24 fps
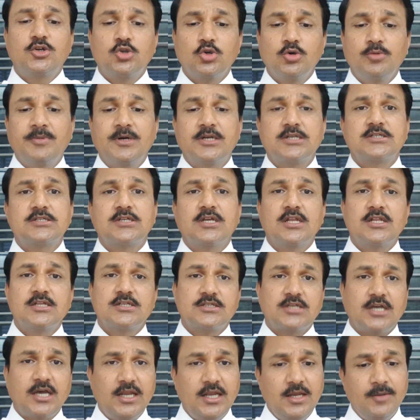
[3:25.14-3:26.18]
tumor cells,
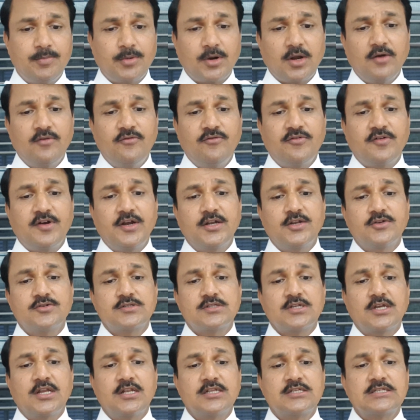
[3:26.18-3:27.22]
highly proliferative
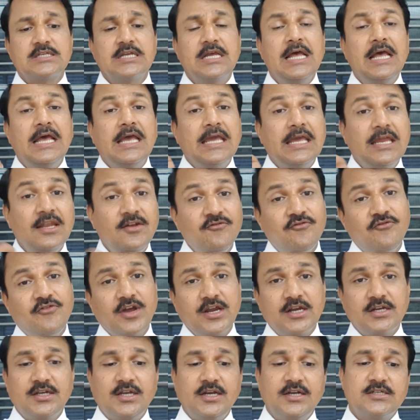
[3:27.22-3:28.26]
cells,
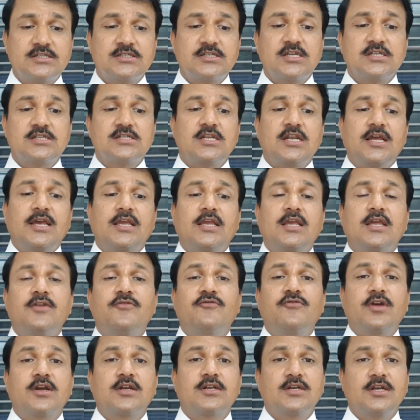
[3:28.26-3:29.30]
infected cells like
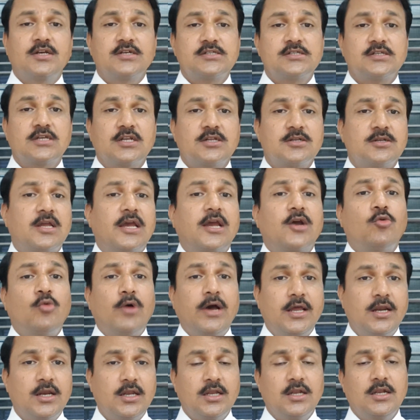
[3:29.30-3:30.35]
infected cell like
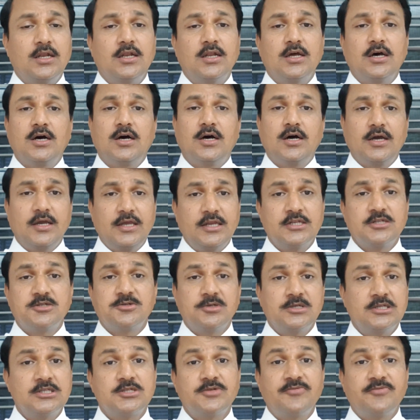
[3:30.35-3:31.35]
viral uh, in, in,